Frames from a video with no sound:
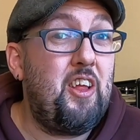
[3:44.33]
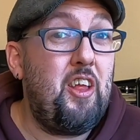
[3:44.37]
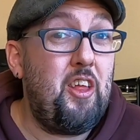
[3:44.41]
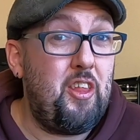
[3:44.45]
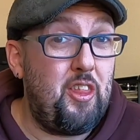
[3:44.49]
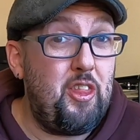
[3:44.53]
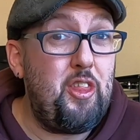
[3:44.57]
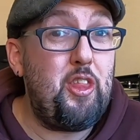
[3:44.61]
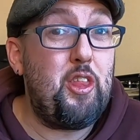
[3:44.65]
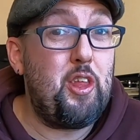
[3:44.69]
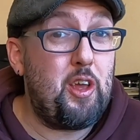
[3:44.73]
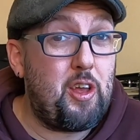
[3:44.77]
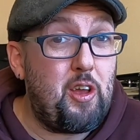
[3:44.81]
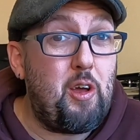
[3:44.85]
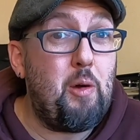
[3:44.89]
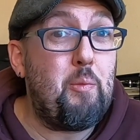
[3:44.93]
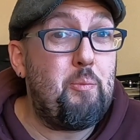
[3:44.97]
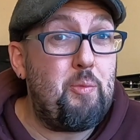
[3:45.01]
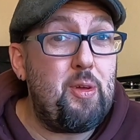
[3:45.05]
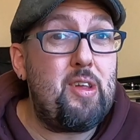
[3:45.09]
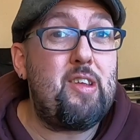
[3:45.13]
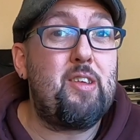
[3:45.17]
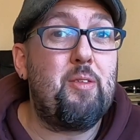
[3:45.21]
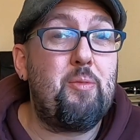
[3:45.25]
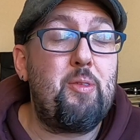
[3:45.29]
There
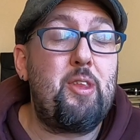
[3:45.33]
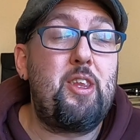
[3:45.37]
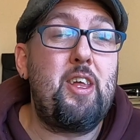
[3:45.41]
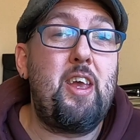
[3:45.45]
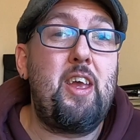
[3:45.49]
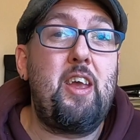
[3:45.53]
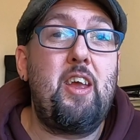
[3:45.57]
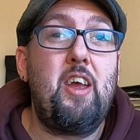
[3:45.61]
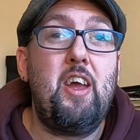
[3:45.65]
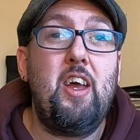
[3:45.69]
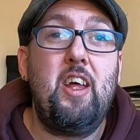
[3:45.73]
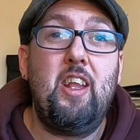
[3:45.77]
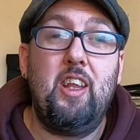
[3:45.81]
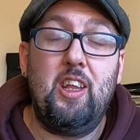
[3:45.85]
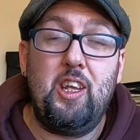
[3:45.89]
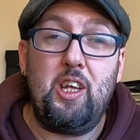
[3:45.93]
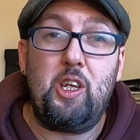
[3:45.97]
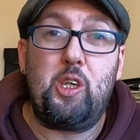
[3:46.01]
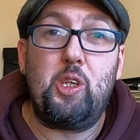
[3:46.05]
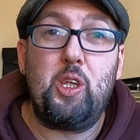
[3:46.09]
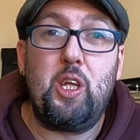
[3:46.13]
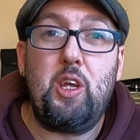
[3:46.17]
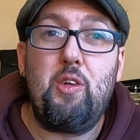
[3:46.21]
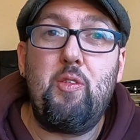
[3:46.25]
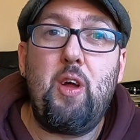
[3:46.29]
could be something
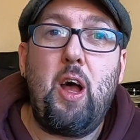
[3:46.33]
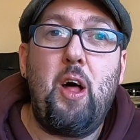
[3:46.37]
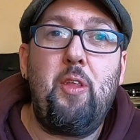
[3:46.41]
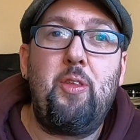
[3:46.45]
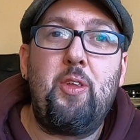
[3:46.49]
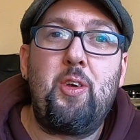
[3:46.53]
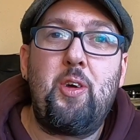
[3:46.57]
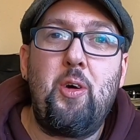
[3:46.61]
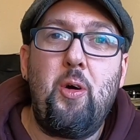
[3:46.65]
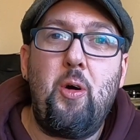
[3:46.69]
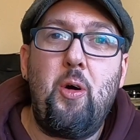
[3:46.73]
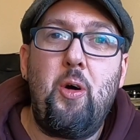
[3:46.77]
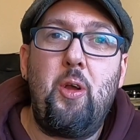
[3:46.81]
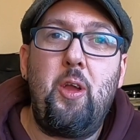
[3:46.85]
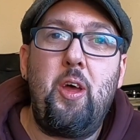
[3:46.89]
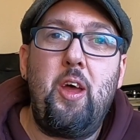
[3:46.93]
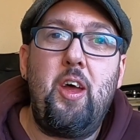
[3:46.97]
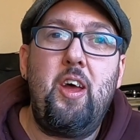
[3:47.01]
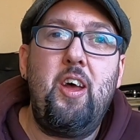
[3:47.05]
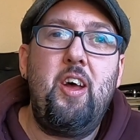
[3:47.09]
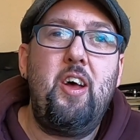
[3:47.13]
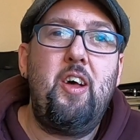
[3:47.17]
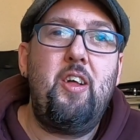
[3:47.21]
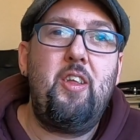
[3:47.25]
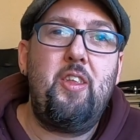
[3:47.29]
literally around the
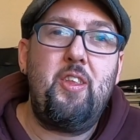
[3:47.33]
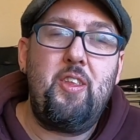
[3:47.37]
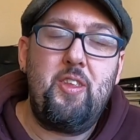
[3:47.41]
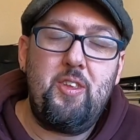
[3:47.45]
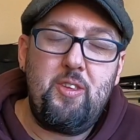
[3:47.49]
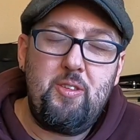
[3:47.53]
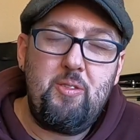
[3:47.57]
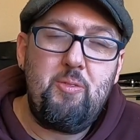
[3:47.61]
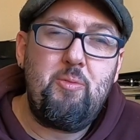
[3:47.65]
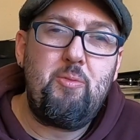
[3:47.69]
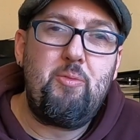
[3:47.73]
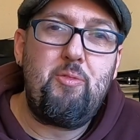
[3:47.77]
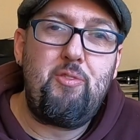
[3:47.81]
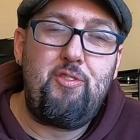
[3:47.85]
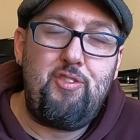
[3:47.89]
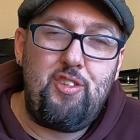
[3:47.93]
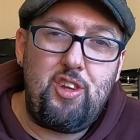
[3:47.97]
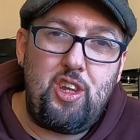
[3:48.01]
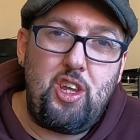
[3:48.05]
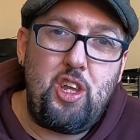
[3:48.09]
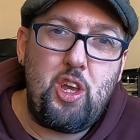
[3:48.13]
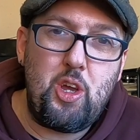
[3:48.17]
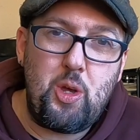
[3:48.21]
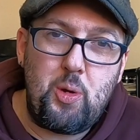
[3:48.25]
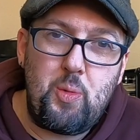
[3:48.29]
corner
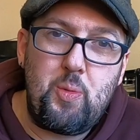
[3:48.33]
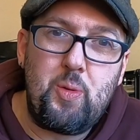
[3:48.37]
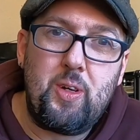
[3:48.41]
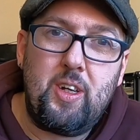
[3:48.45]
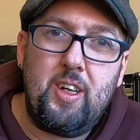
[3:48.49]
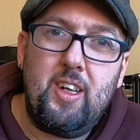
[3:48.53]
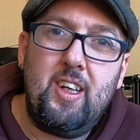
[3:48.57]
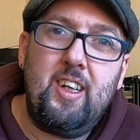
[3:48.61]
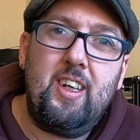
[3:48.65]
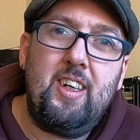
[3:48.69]
for you.